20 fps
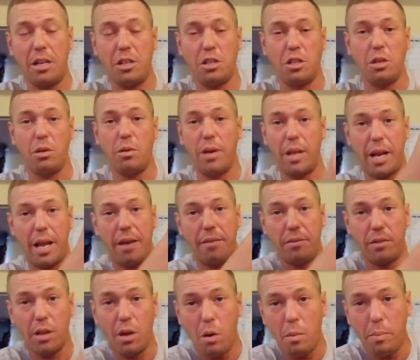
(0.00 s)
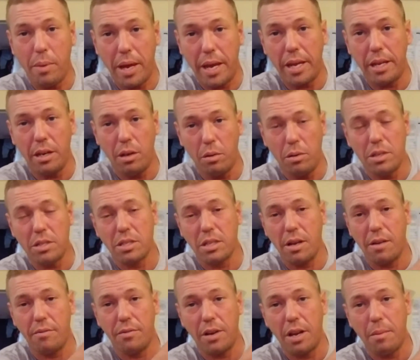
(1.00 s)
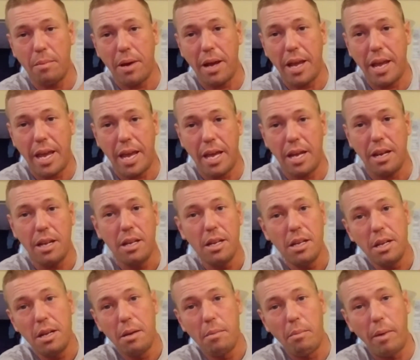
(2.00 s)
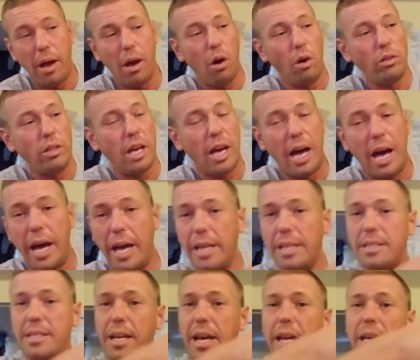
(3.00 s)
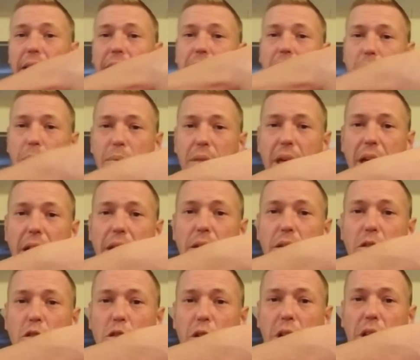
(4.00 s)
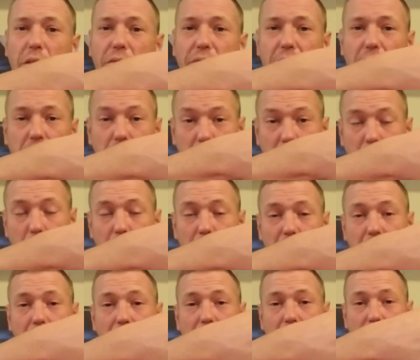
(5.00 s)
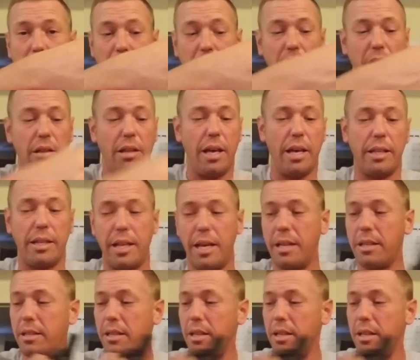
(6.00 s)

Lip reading: shoot, and I have no pain, no discomfort in my hand by holding it high and tight and keeping that trigger finger coming down at an angle like that.